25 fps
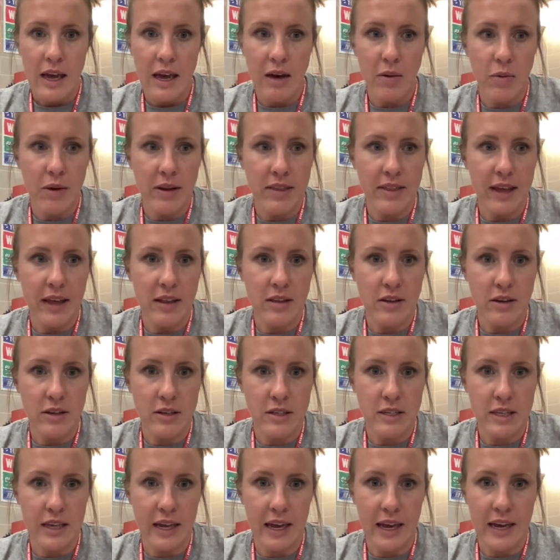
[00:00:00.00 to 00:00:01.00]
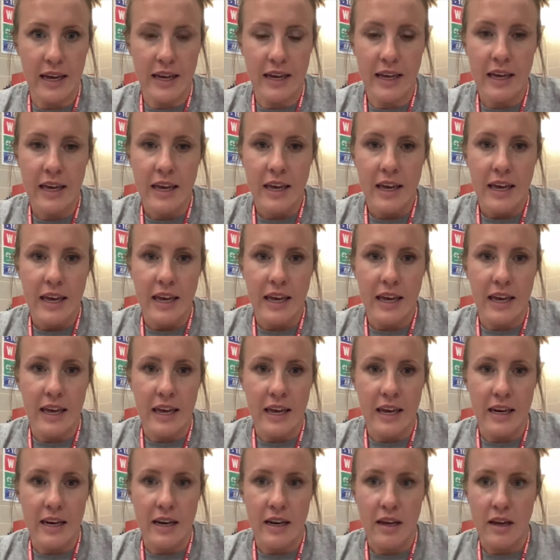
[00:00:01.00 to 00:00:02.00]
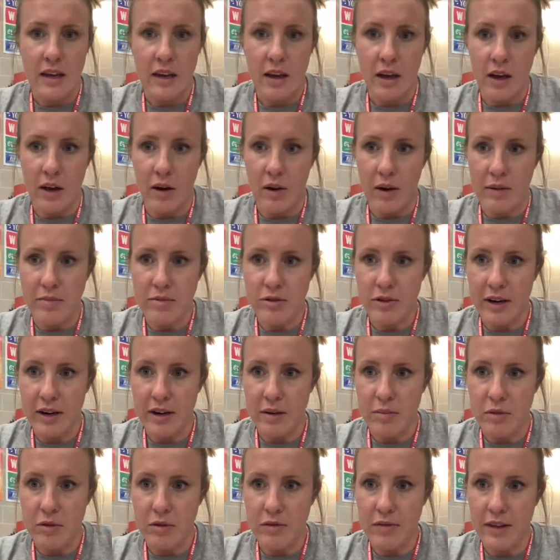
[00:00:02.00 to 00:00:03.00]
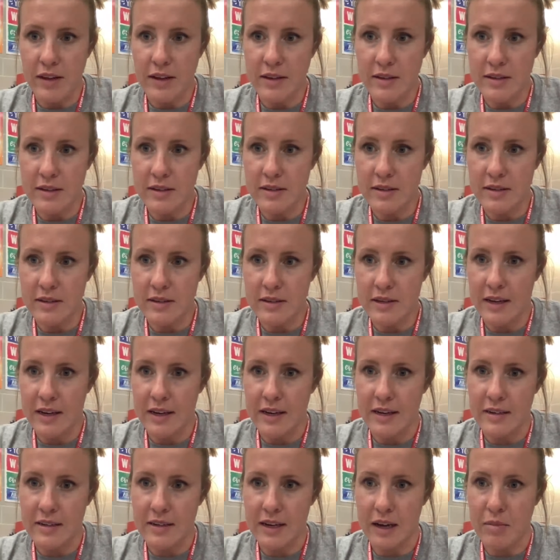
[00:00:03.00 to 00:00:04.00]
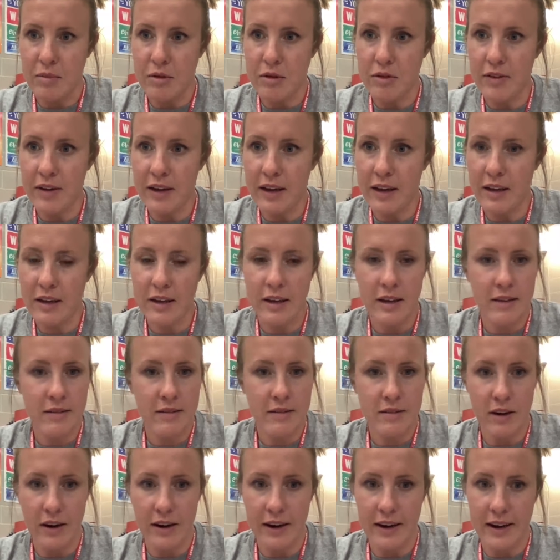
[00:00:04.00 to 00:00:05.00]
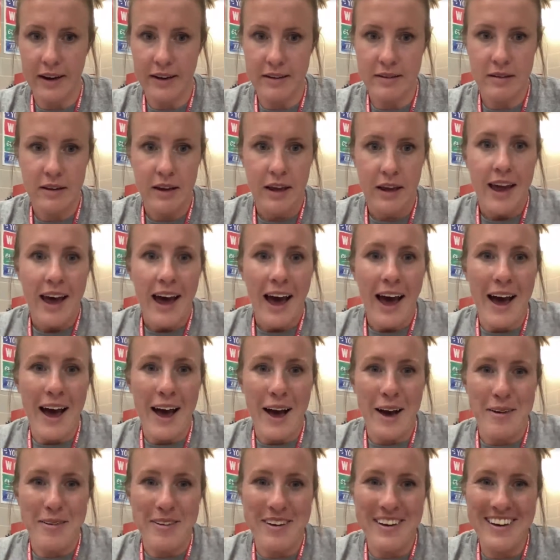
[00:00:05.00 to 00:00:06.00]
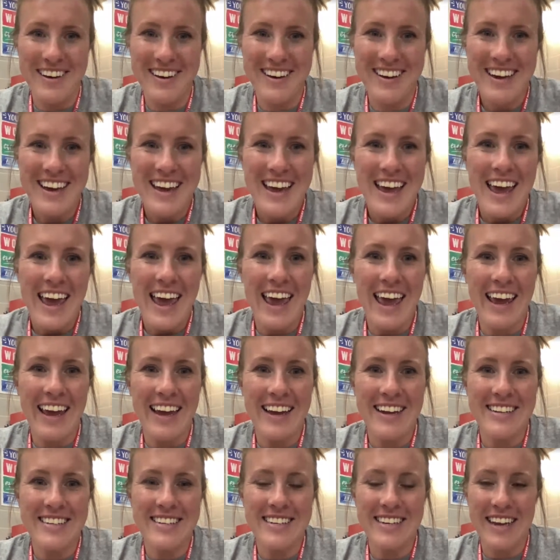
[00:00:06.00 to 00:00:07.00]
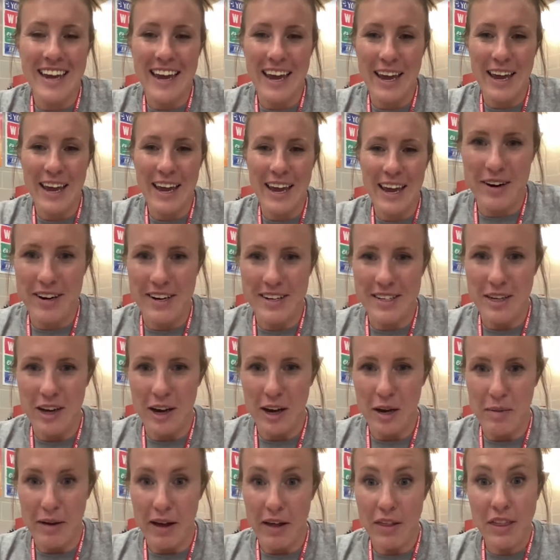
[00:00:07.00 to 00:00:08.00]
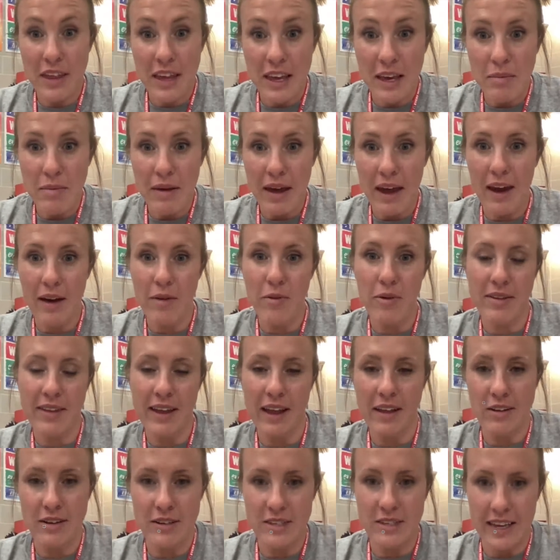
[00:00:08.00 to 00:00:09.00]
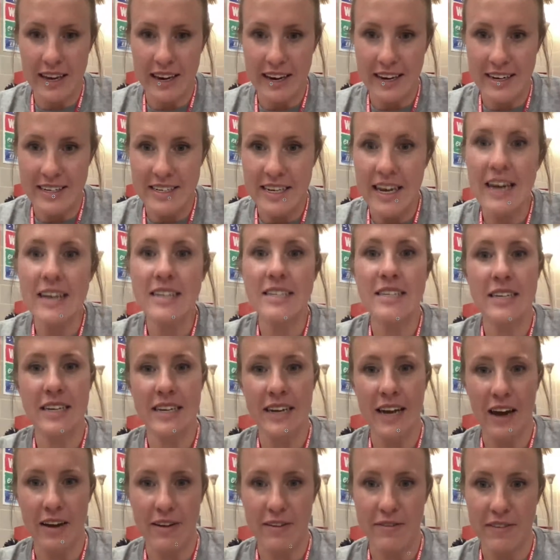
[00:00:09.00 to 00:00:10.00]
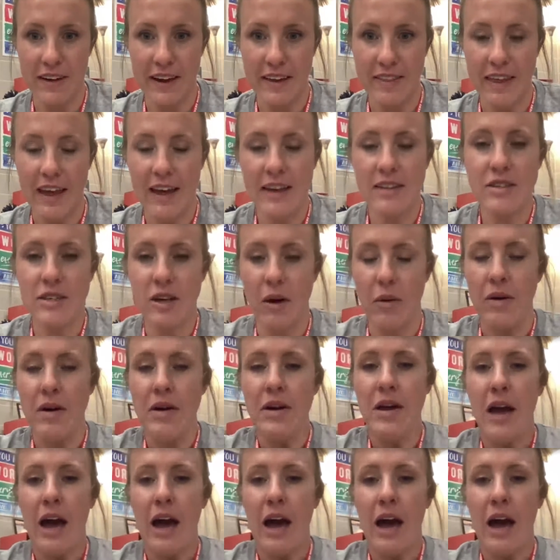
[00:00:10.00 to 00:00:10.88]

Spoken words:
and what that looks like in. Oh, I'm trying to move this. It is not moving. Sorry, guys. Um, and today we're going to talk about theme and what that looks like in a text and how to find that. So,